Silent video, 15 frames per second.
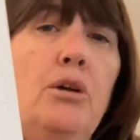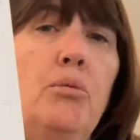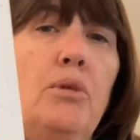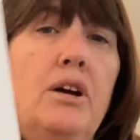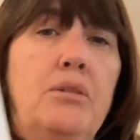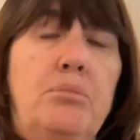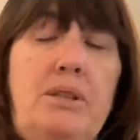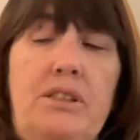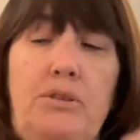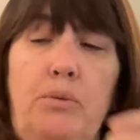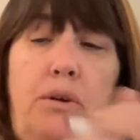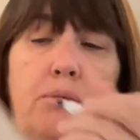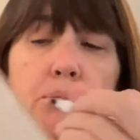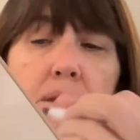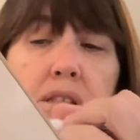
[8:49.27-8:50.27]
1 plus
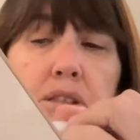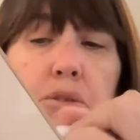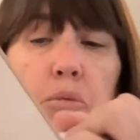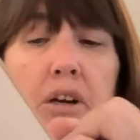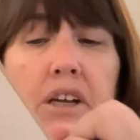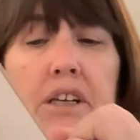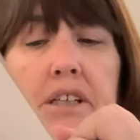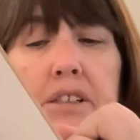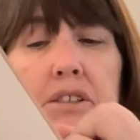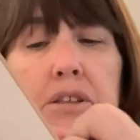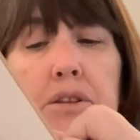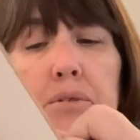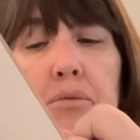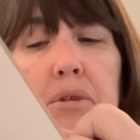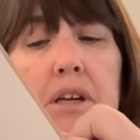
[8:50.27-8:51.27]
1 plus 1 is
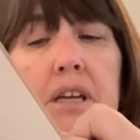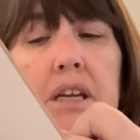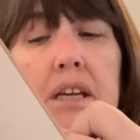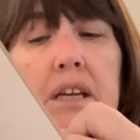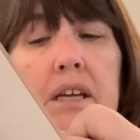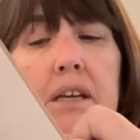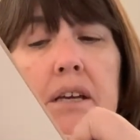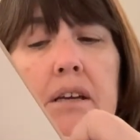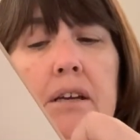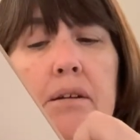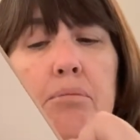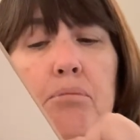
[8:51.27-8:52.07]
3.